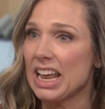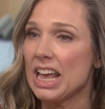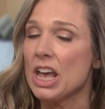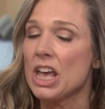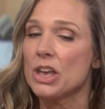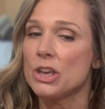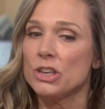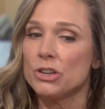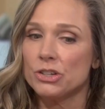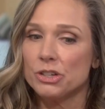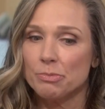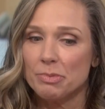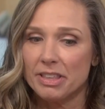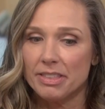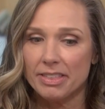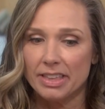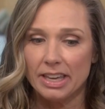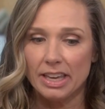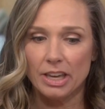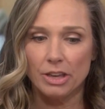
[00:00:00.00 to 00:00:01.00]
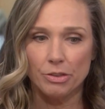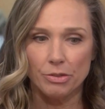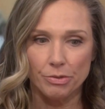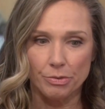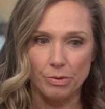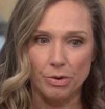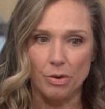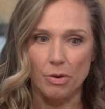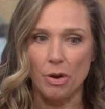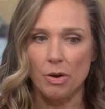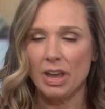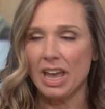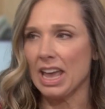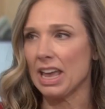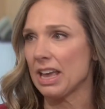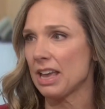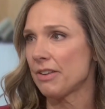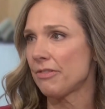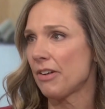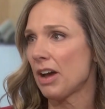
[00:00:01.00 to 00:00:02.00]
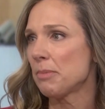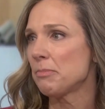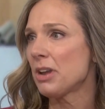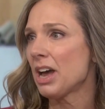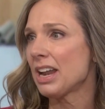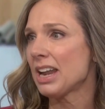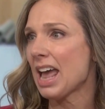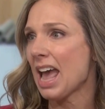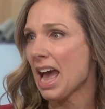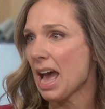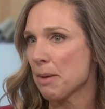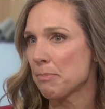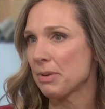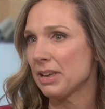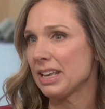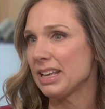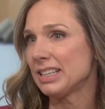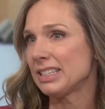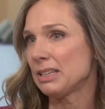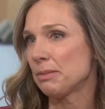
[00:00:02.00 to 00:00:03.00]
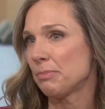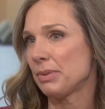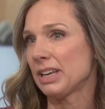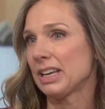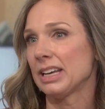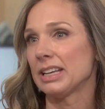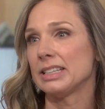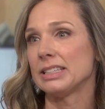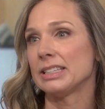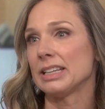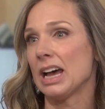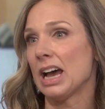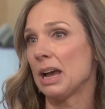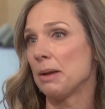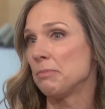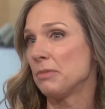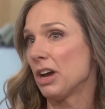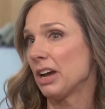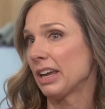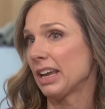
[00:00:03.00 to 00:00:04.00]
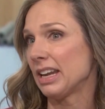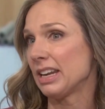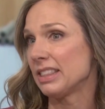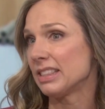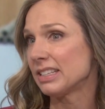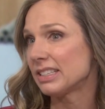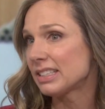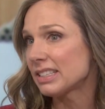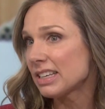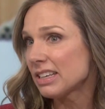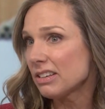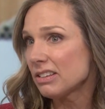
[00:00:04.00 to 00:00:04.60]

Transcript: it, you should be thinking through, okay, if I'm not happy, is it because I'm not getting the